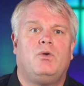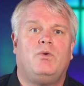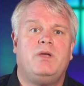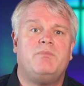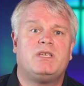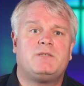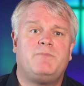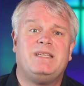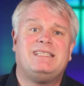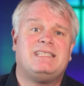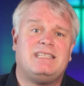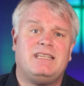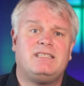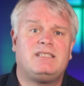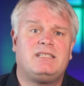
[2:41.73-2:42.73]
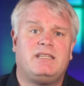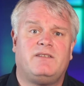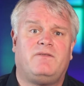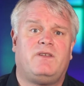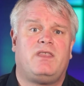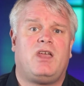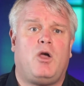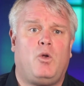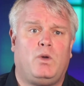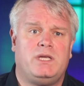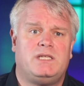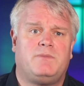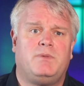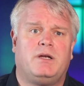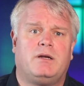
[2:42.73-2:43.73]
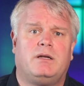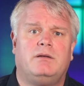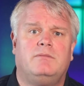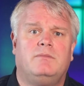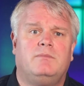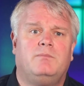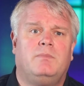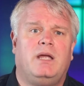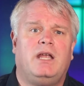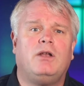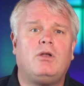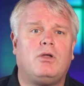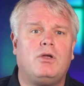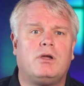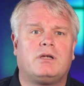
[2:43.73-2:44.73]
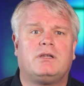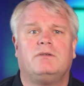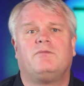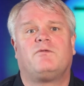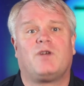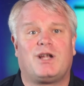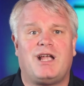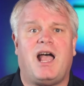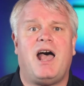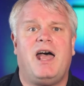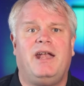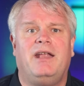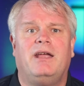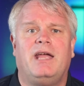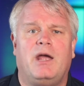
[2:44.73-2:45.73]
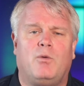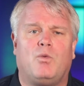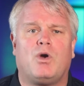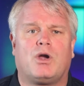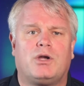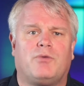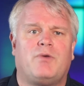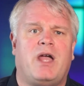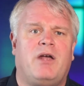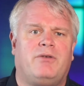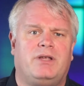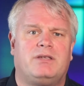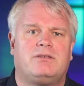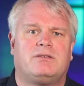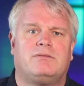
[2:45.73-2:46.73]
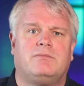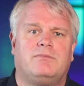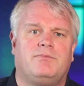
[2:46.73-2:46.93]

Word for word: We must be sensitive to the Holy Spirit and look for God at work around us.